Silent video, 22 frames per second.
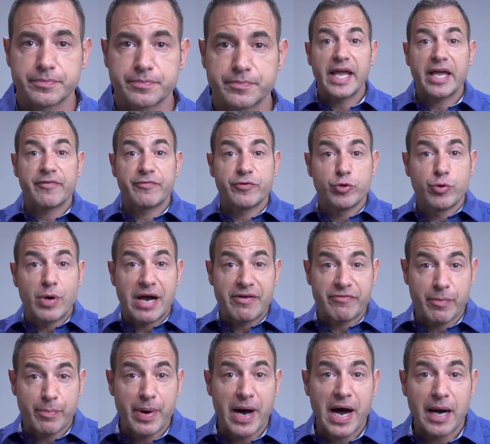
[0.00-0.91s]
If you have
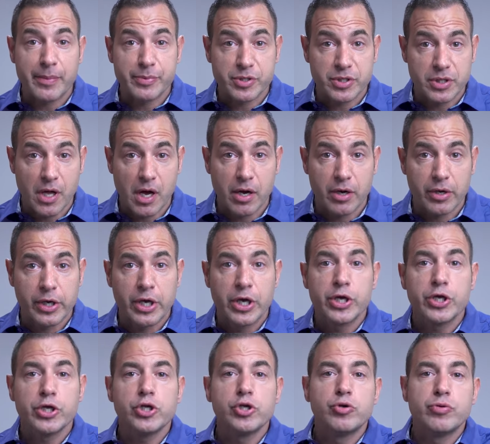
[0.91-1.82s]
a popped lung,
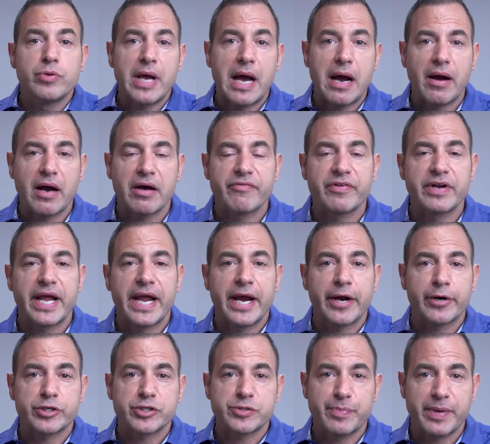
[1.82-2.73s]
you now have an
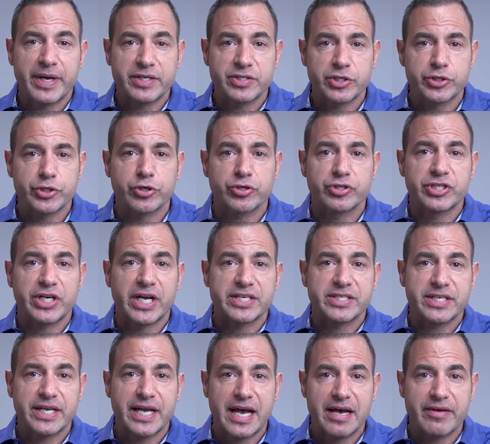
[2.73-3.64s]
airspace in your
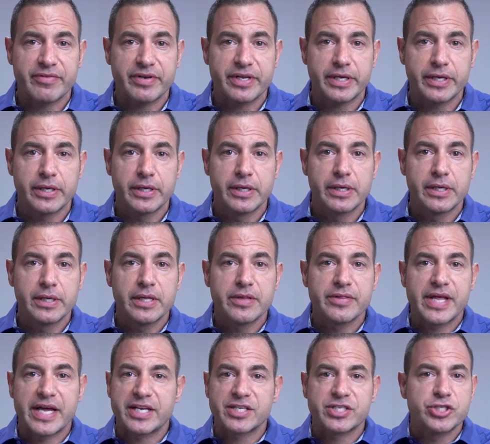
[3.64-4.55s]
chest cavity
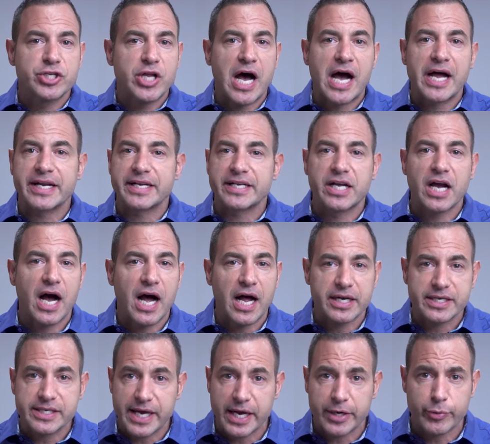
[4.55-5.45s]
that is not in
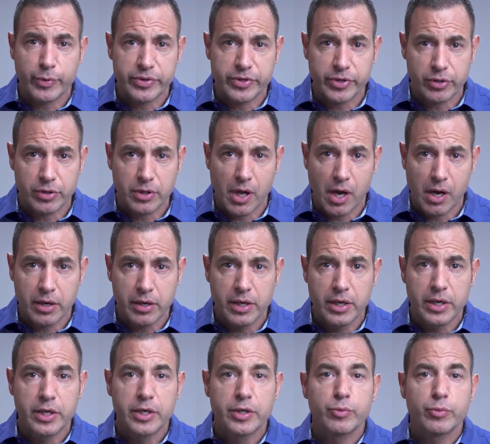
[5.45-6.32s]
contact with your lung,